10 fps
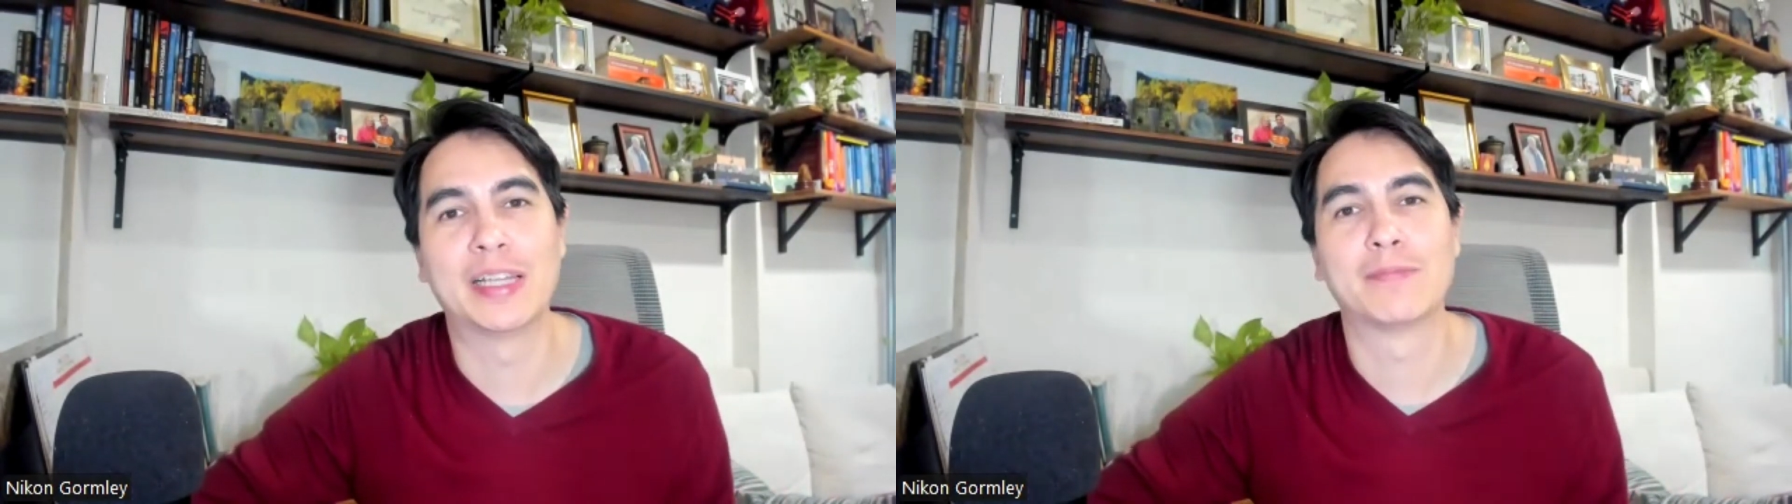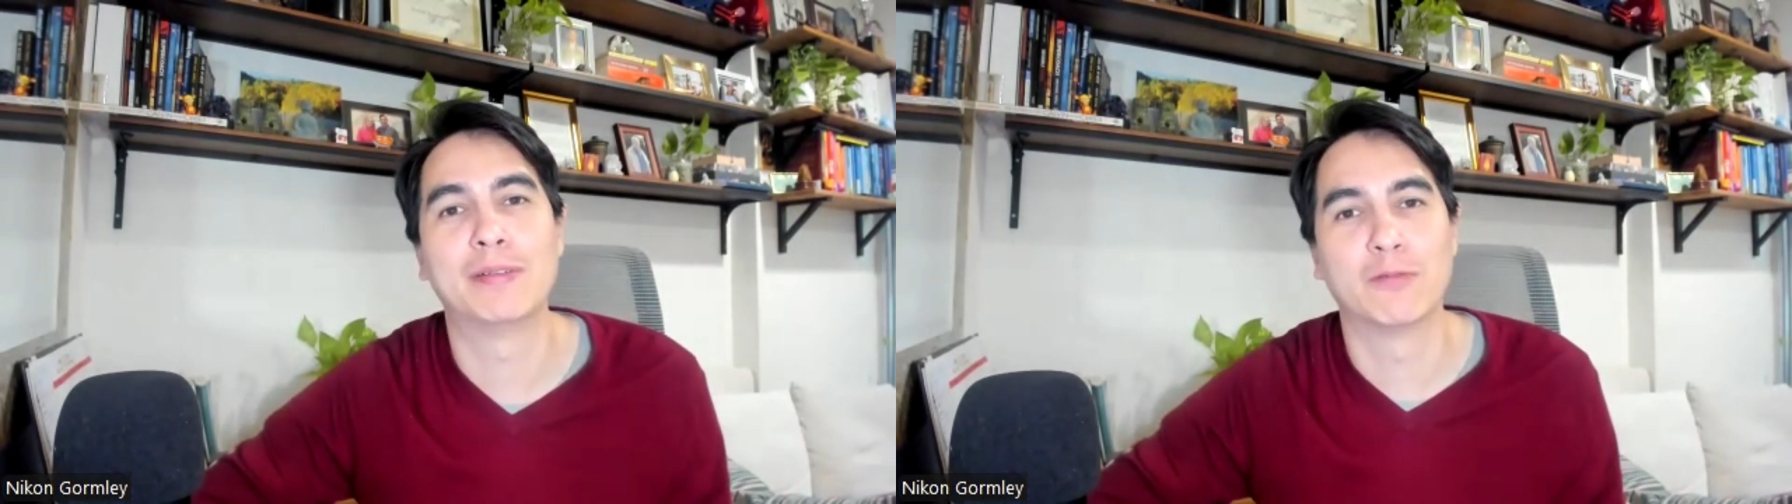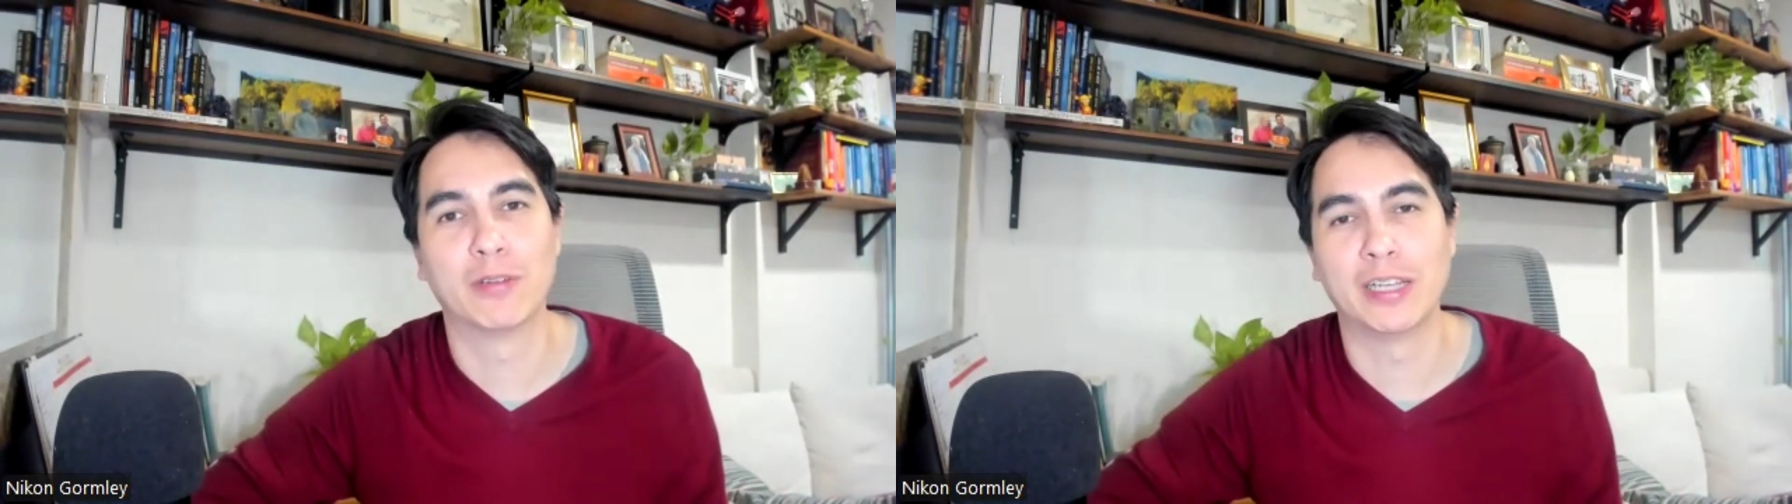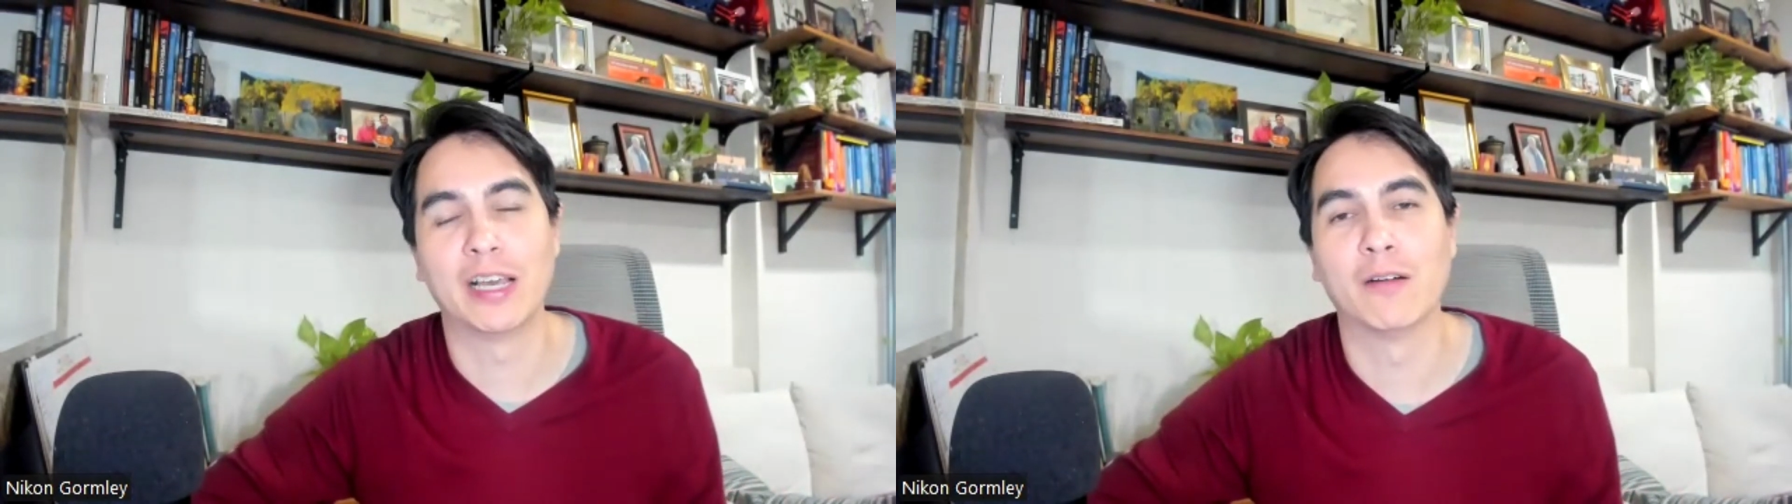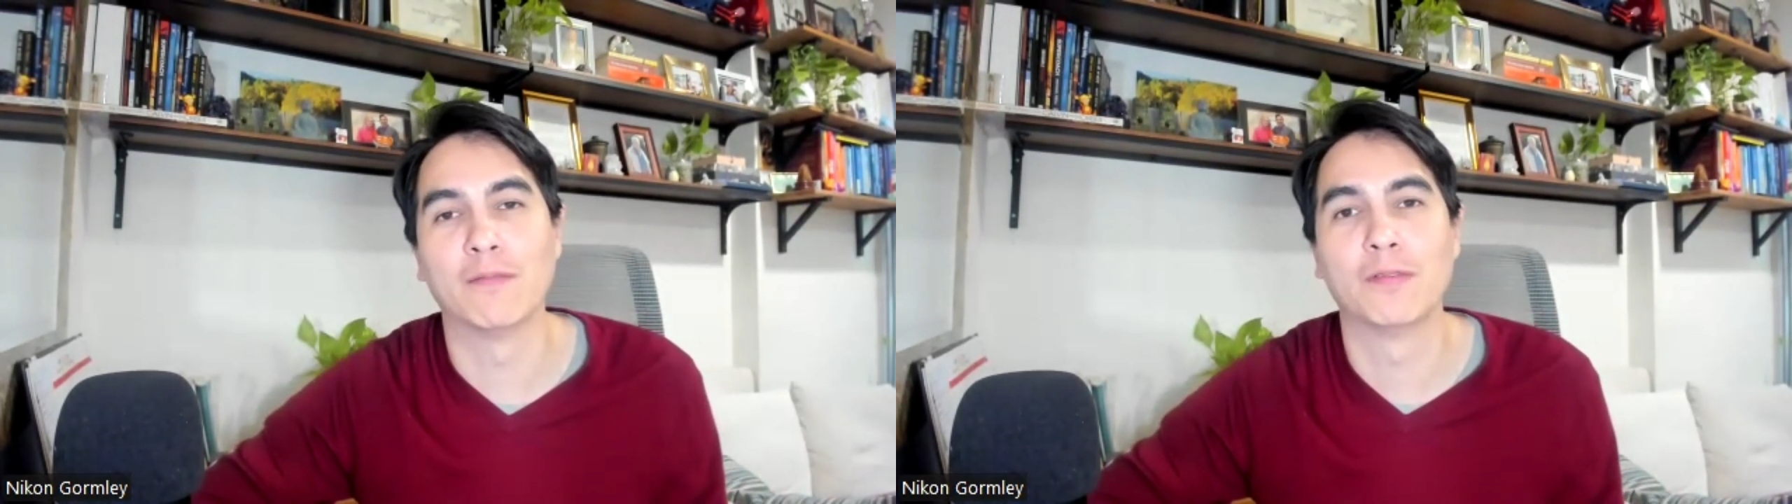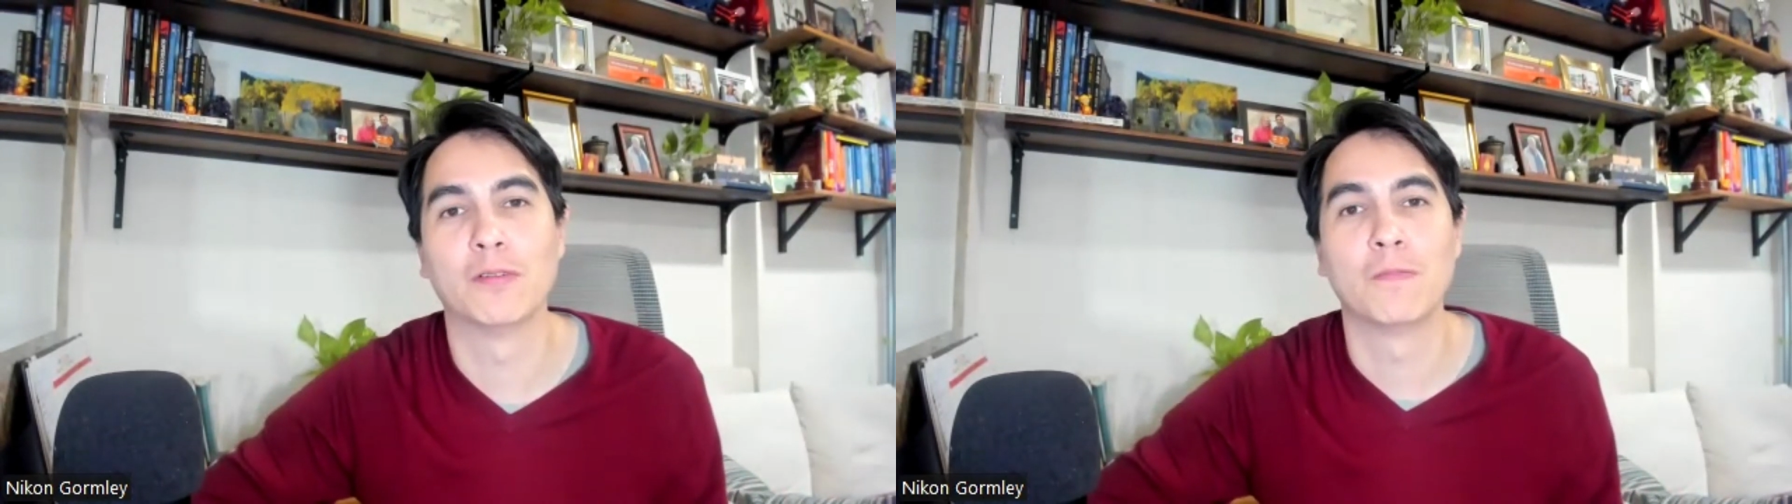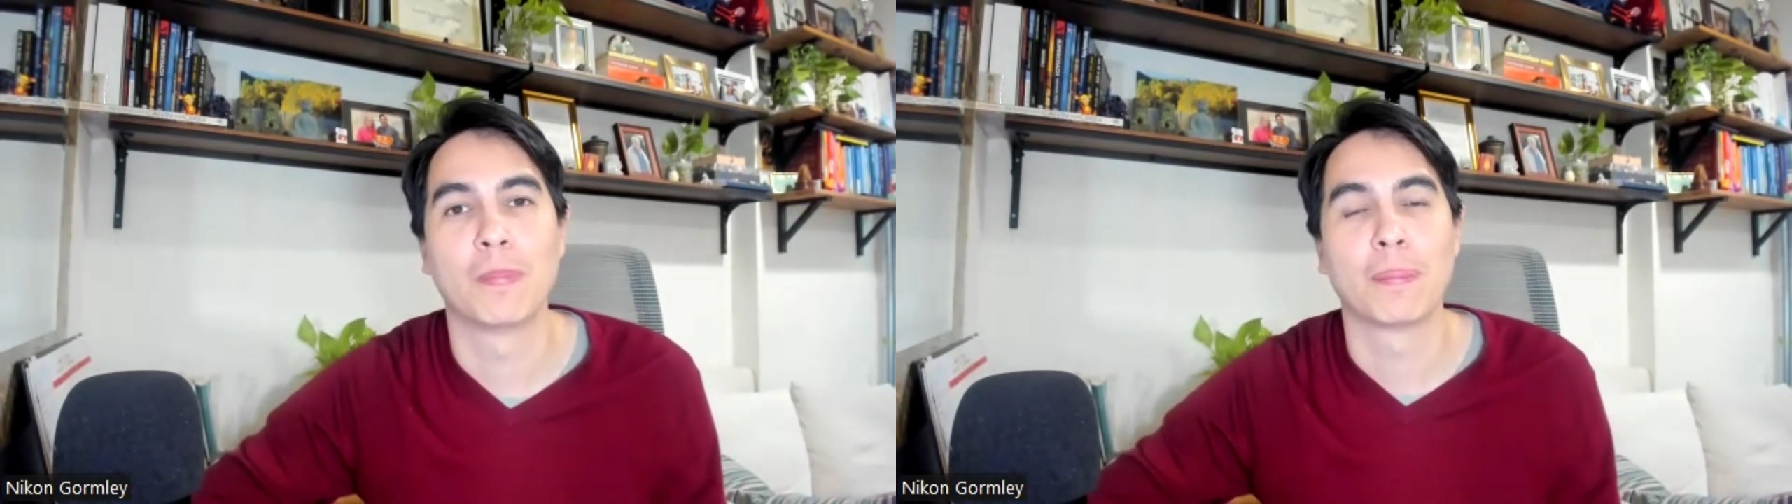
that's been really helpful.